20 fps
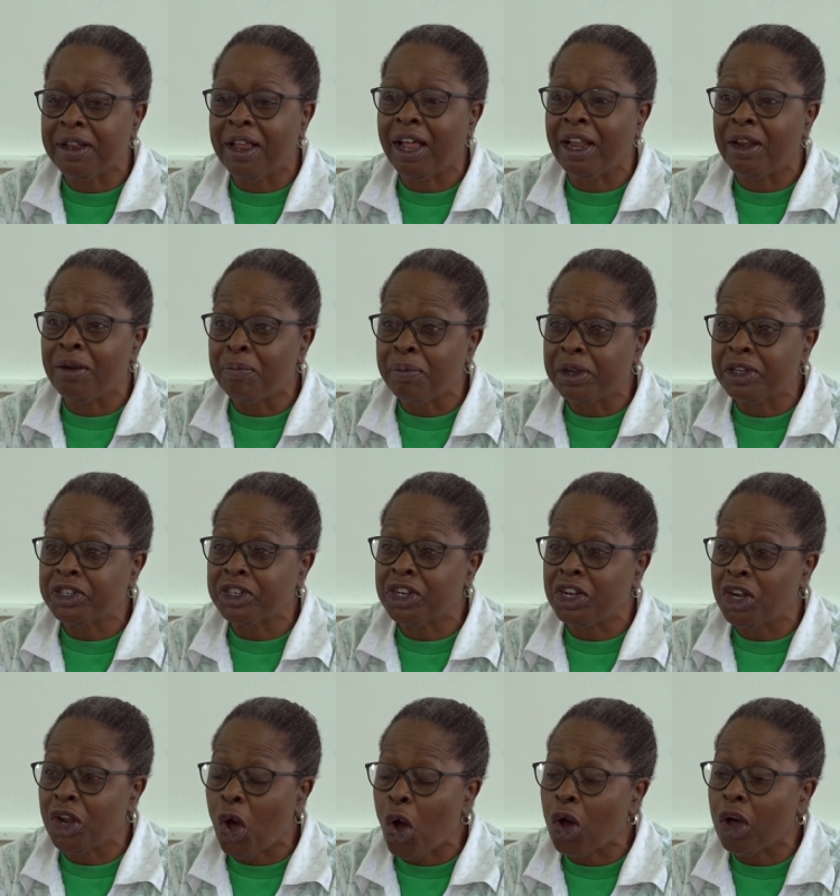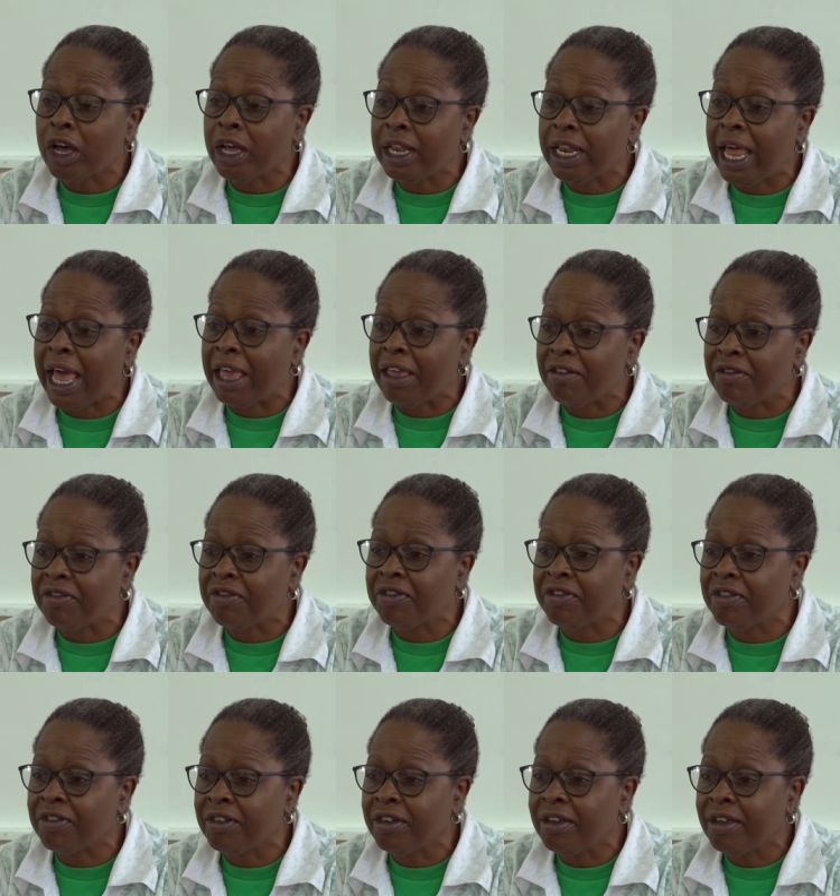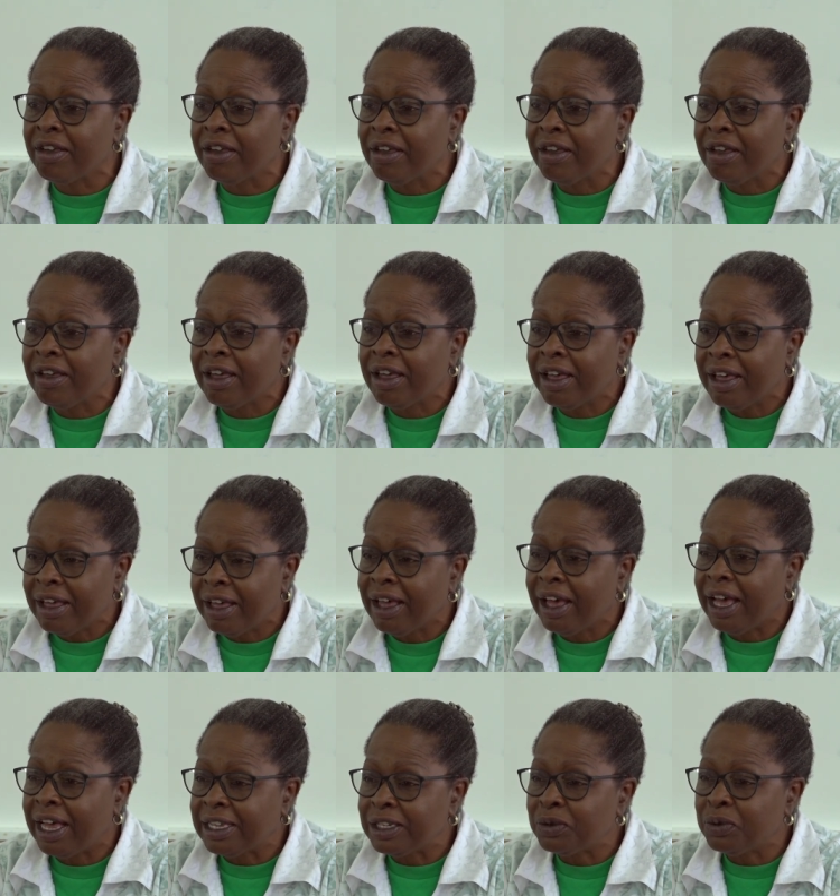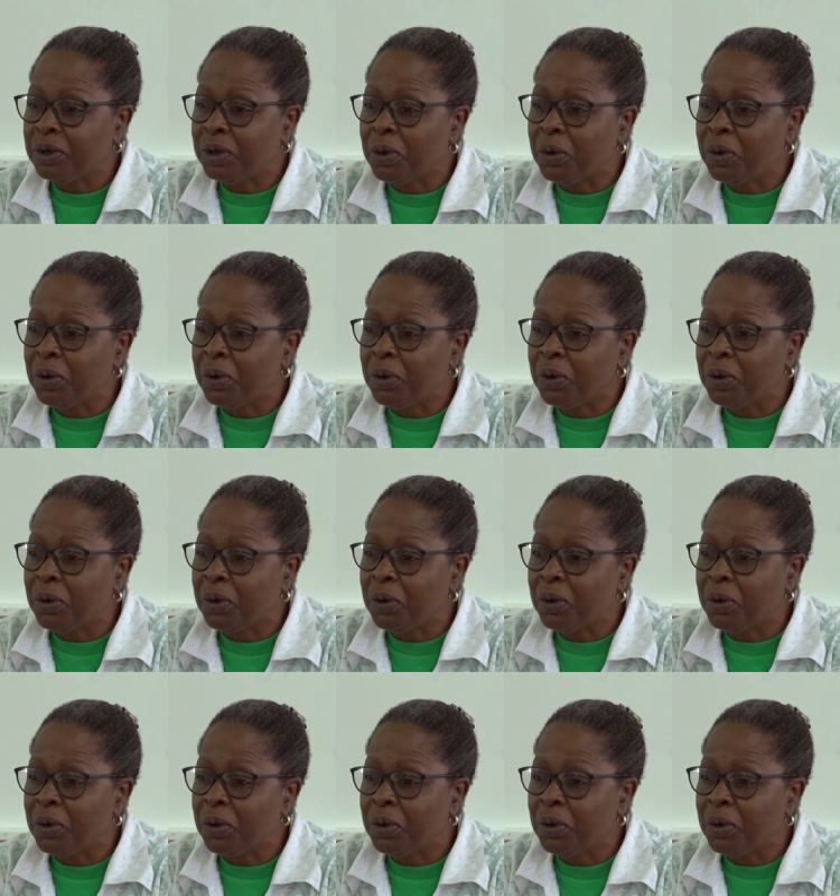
a much longer life as we